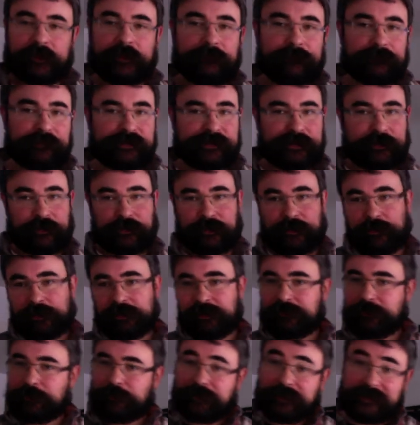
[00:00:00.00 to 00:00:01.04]
So you
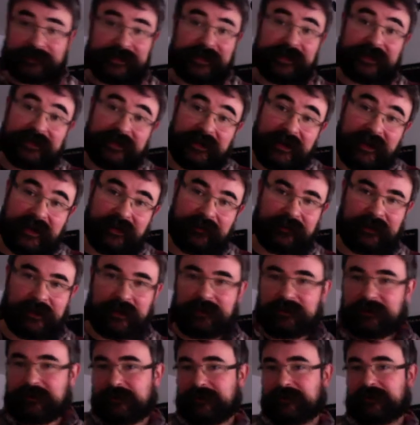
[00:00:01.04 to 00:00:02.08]
can do things like that.
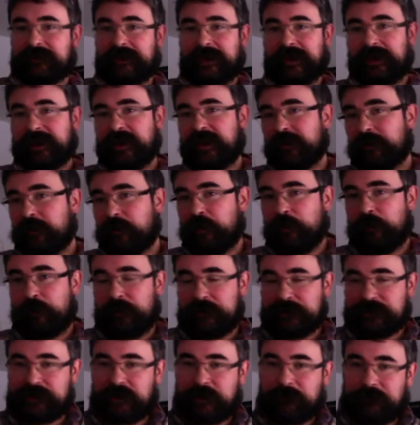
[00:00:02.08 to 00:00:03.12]
That kind of
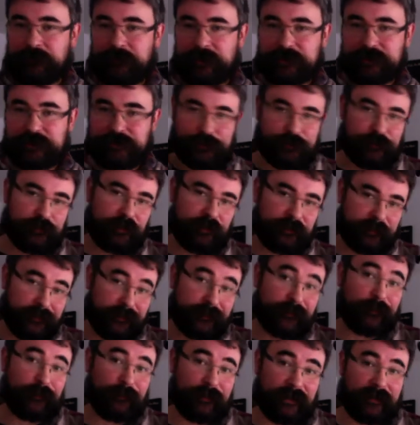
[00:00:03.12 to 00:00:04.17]
opens up the tune a
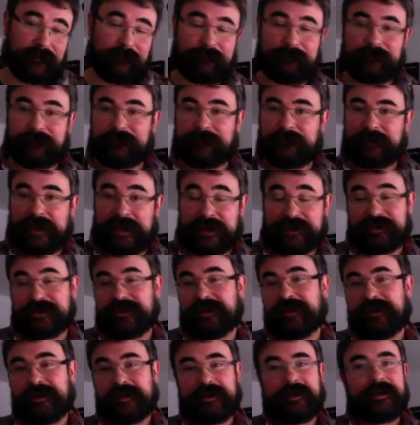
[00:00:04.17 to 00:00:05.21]
little bit.
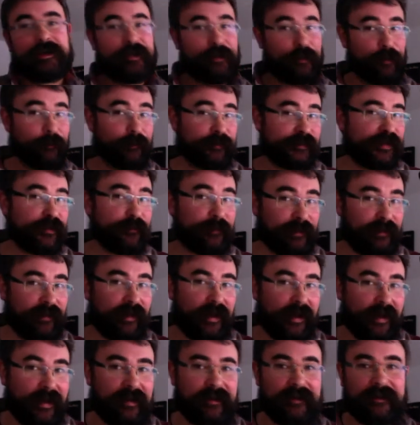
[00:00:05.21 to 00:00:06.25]
Actually, it opens up a
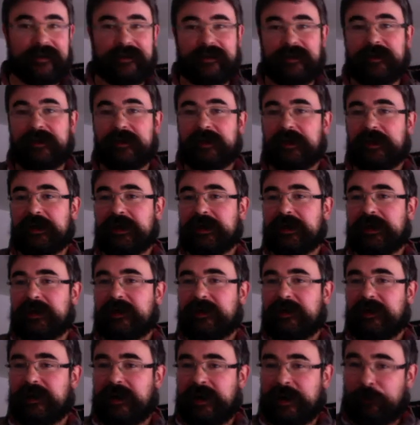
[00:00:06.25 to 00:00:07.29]
lot.
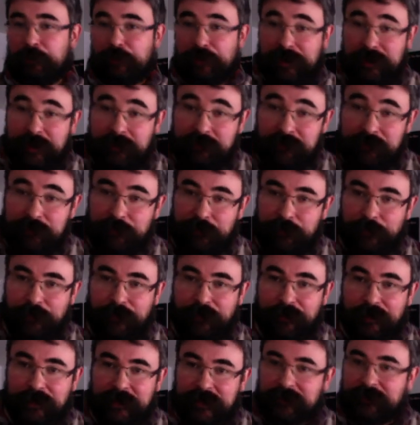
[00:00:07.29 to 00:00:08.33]
I will give you the
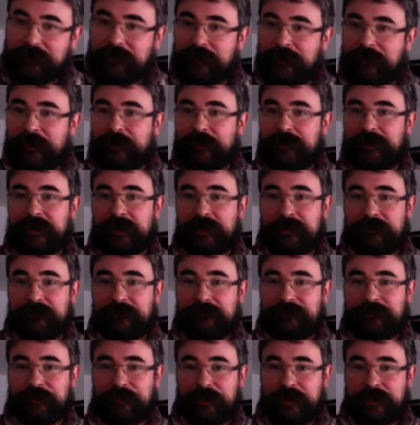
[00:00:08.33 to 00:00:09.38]
warning, though,
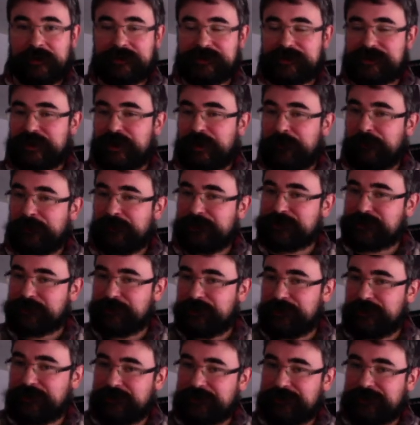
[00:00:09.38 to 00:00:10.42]
if your ensemble is
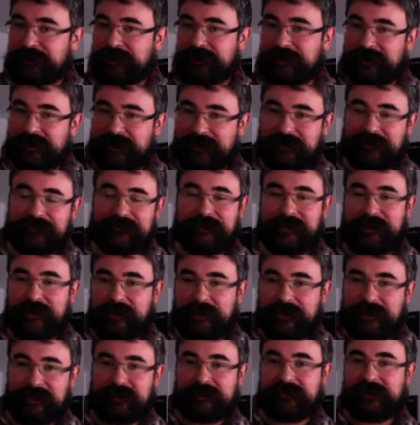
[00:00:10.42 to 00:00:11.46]
really thinking
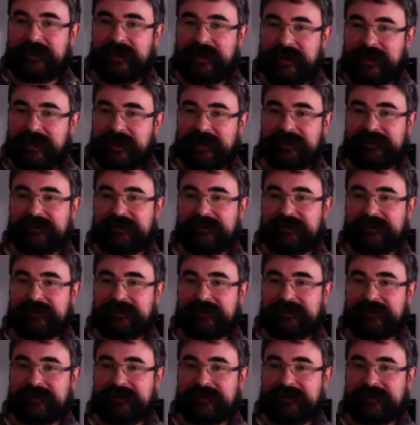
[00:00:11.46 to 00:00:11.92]
dang,